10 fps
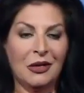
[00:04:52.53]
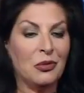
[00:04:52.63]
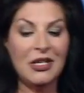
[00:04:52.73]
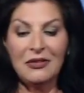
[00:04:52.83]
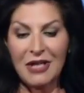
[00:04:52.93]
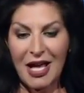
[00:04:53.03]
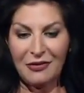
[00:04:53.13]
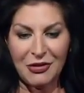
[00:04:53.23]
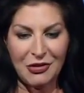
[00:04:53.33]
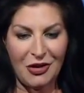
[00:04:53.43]
We didn't even
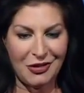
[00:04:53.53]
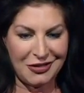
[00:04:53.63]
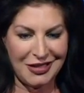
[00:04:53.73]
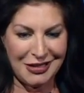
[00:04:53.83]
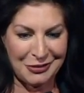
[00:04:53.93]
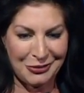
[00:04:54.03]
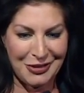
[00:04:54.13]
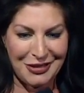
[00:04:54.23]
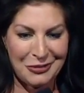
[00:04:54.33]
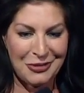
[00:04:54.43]
have a dog, so that's
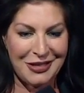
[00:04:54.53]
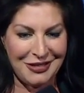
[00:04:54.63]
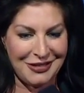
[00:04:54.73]
really weird.